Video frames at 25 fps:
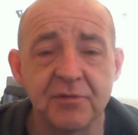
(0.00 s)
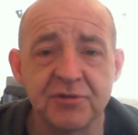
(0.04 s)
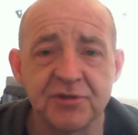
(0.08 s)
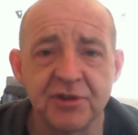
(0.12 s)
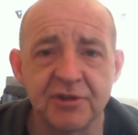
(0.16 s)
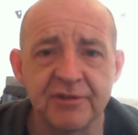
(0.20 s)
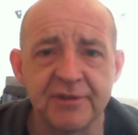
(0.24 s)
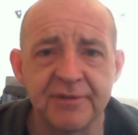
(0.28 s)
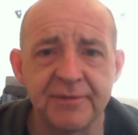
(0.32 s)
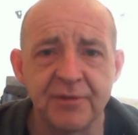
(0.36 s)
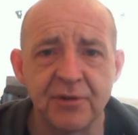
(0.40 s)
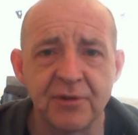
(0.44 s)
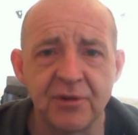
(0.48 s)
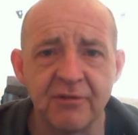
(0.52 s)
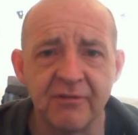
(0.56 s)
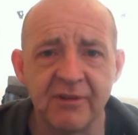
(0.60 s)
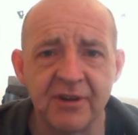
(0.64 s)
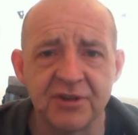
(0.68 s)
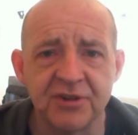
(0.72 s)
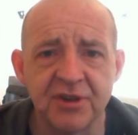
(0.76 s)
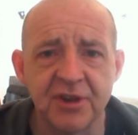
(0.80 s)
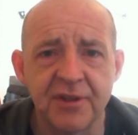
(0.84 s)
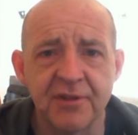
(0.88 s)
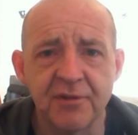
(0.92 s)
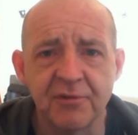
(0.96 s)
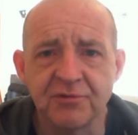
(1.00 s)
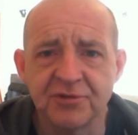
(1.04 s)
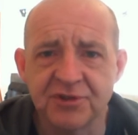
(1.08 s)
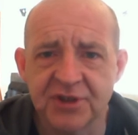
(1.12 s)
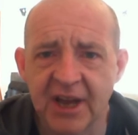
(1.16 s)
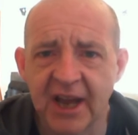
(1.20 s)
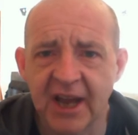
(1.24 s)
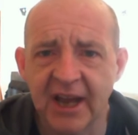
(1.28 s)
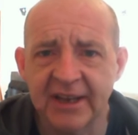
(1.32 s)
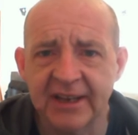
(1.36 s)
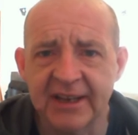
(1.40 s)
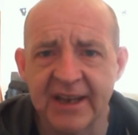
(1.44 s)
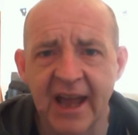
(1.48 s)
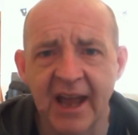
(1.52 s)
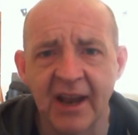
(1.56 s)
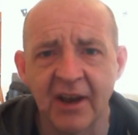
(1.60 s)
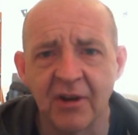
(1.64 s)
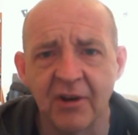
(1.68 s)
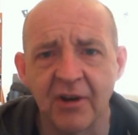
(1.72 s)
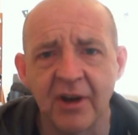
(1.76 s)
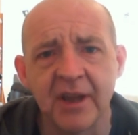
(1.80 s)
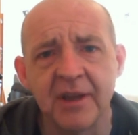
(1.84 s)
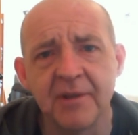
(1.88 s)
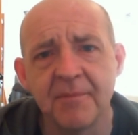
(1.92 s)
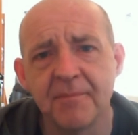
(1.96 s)
sorry for her. She thought she had an
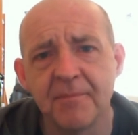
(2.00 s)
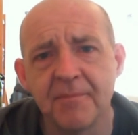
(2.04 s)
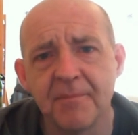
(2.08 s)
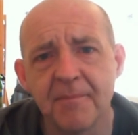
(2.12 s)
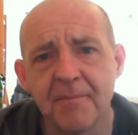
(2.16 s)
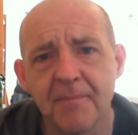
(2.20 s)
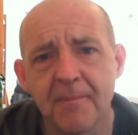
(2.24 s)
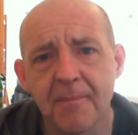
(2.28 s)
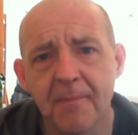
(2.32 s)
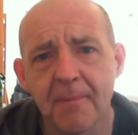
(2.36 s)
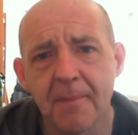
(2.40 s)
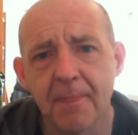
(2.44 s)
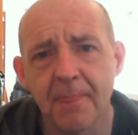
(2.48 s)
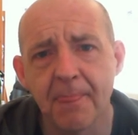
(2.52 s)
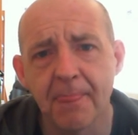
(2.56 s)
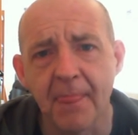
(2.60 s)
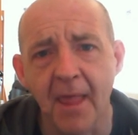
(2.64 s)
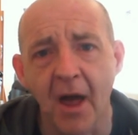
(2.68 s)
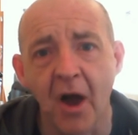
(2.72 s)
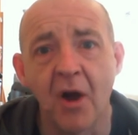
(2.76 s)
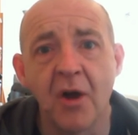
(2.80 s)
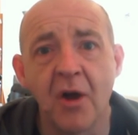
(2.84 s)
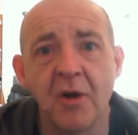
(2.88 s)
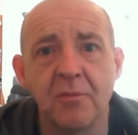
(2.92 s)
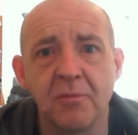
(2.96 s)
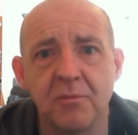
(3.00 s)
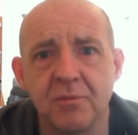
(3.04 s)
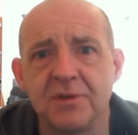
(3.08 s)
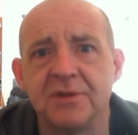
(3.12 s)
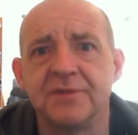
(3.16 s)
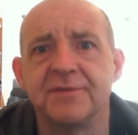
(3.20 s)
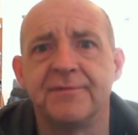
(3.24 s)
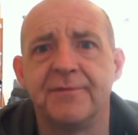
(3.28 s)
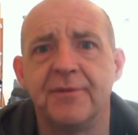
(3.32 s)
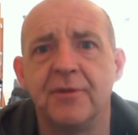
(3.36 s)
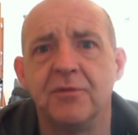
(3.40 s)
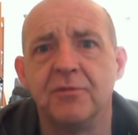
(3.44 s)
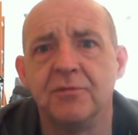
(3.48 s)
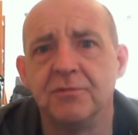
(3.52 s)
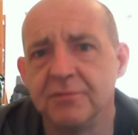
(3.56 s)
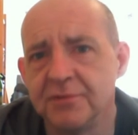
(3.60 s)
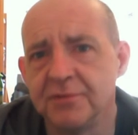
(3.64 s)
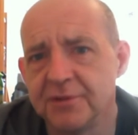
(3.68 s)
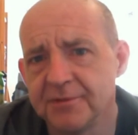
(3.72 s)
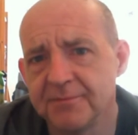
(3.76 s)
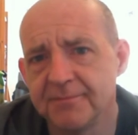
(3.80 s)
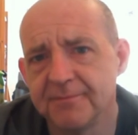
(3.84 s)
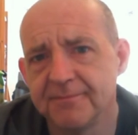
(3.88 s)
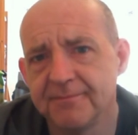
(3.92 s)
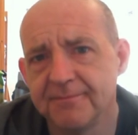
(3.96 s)
ally. I was fooled.
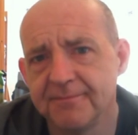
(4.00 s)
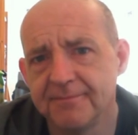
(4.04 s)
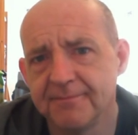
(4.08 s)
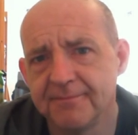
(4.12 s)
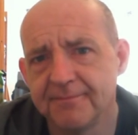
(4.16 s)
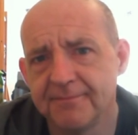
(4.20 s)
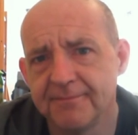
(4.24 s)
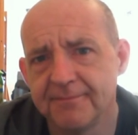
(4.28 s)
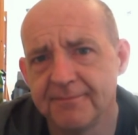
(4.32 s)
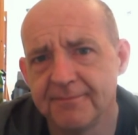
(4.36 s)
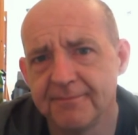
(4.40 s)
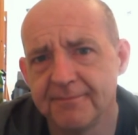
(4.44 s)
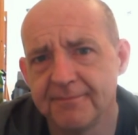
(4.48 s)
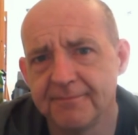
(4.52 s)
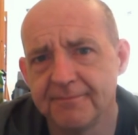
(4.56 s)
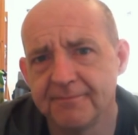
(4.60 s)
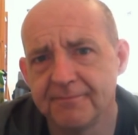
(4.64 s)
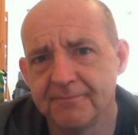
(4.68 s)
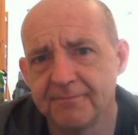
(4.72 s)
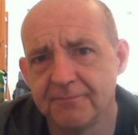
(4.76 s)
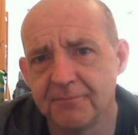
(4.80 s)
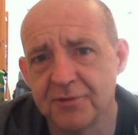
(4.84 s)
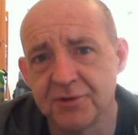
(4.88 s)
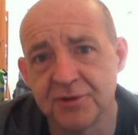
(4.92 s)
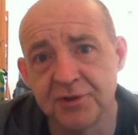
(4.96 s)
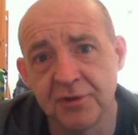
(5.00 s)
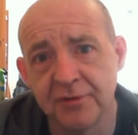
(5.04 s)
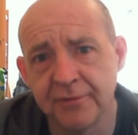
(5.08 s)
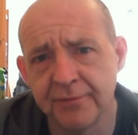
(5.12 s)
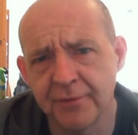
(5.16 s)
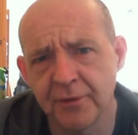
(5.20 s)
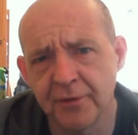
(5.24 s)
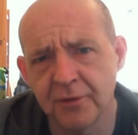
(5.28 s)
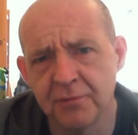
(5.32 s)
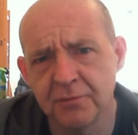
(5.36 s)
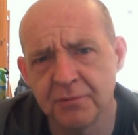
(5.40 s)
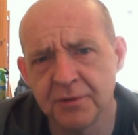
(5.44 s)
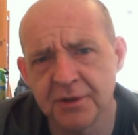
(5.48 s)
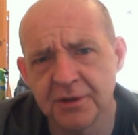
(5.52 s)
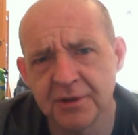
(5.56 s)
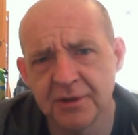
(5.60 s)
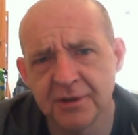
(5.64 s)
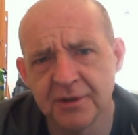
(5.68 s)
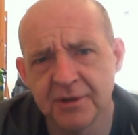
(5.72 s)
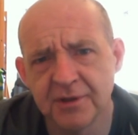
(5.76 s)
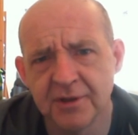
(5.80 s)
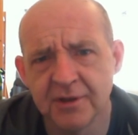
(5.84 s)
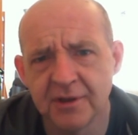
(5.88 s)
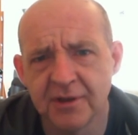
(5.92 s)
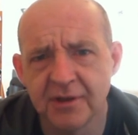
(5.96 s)
Was you fooled?
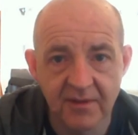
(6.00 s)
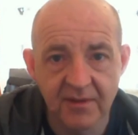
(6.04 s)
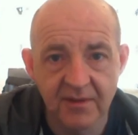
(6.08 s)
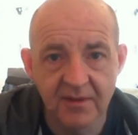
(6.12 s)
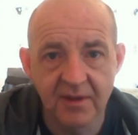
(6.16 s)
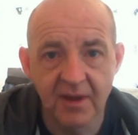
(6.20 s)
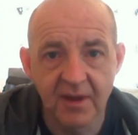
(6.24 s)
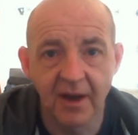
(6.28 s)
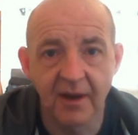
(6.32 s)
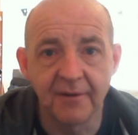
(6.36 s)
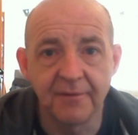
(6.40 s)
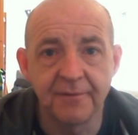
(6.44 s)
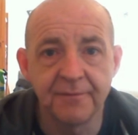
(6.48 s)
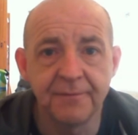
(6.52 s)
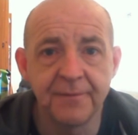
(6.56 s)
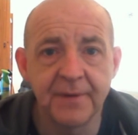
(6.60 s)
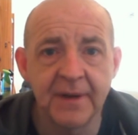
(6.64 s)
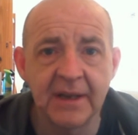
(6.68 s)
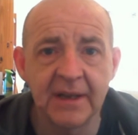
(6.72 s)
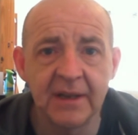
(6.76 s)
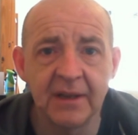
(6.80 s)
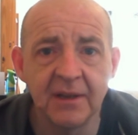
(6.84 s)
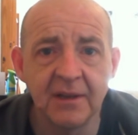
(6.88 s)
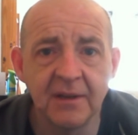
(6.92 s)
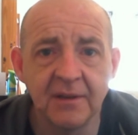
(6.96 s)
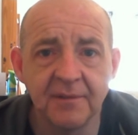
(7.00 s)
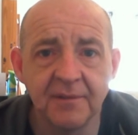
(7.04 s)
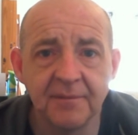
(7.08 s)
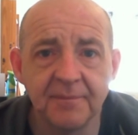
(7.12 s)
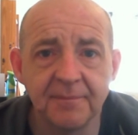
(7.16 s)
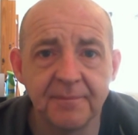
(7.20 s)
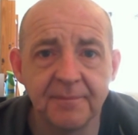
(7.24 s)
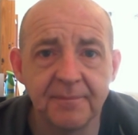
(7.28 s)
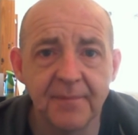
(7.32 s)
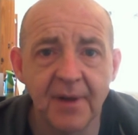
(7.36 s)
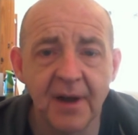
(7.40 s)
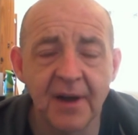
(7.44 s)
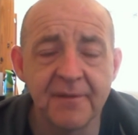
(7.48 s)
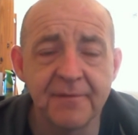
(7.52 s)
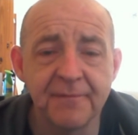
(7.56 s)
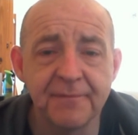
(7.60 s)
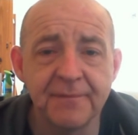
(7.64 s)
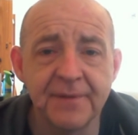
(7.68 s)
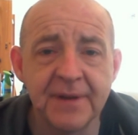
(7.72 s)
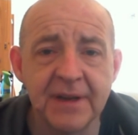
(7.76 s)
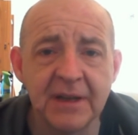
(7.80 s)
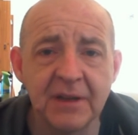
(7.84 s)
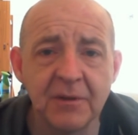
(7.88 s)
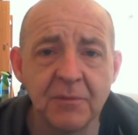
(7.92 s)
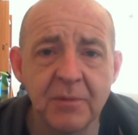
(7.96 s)
I feel
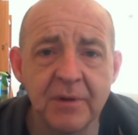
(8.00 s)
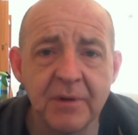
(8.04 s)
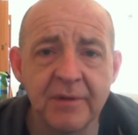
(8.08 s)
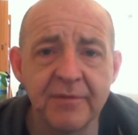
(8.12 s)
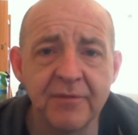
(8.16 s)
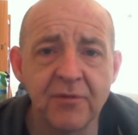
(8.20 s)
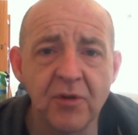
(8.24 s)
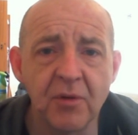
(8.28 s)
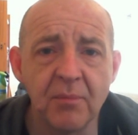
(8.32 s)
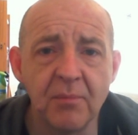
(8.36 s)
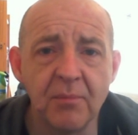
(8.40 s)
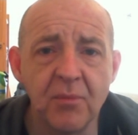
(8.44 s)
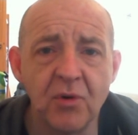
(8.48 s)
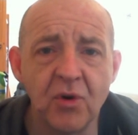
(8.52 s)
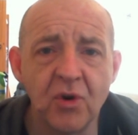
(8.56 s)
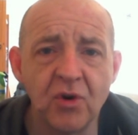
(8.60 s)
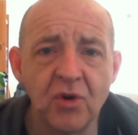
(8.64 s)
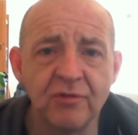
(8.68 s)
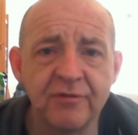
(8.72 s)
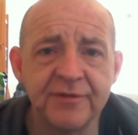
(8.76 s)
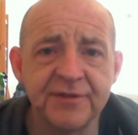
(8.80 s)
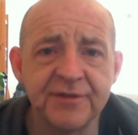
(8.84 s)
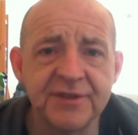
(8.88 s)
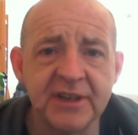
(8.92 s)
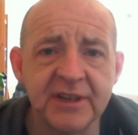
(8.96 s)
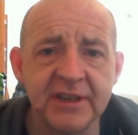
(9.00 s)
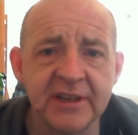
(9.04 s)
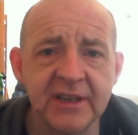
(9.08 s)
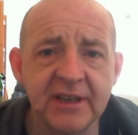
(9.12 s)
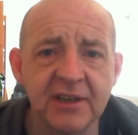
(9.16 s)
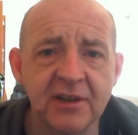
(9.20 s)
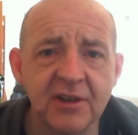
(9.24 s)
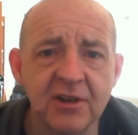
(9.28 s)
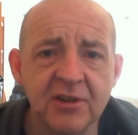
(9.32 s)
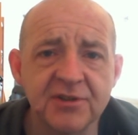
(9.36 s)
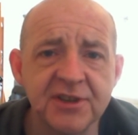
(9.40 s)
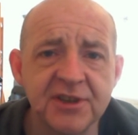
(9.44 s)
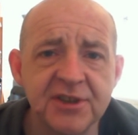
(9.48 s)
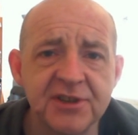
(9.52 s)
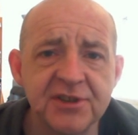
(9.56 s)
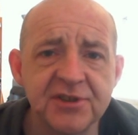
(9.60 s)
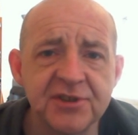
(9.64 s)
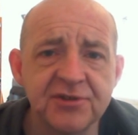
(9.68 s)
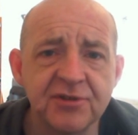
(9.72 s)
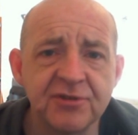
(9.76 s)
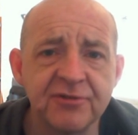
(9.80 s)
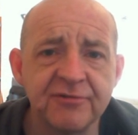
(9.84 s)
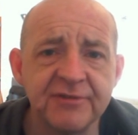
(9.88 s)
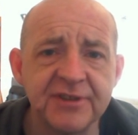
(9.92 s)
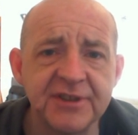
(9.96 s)
we've got more of Sidney Glass's
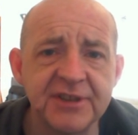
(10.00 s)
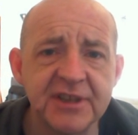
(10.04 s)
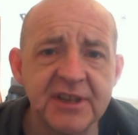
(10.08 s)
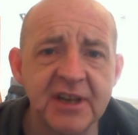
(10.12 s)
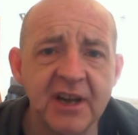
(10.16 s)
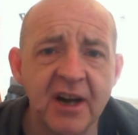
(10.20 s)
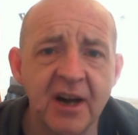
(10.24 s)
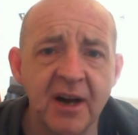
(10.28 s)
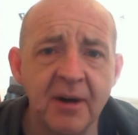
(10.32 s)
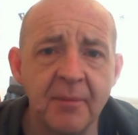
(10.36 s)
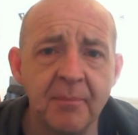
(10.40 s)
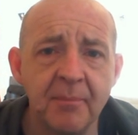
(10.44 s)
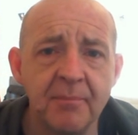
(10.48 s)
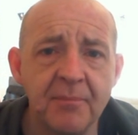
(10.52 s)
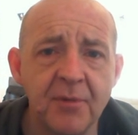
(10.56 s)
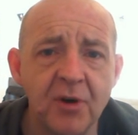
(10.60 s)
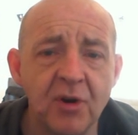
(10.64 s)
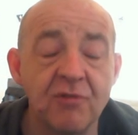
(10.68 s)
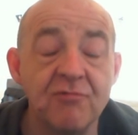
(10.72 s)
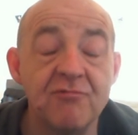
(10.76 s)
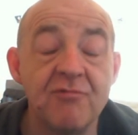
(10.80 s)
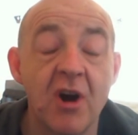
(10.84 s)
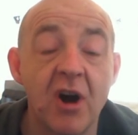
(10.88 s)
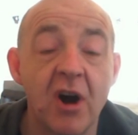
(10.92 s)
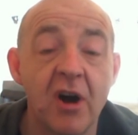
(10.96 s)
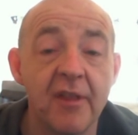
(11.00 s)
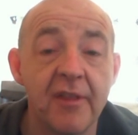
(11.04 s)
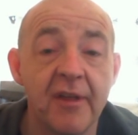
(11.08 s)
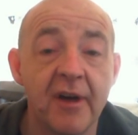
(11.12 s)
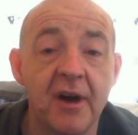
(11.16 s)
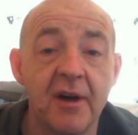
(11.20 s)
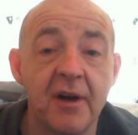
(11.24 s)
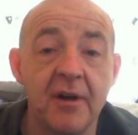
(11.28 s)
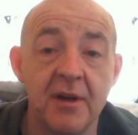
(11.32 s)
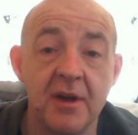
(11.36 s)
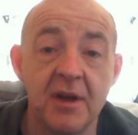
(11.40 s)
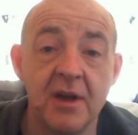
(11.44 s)
story to come, or rather,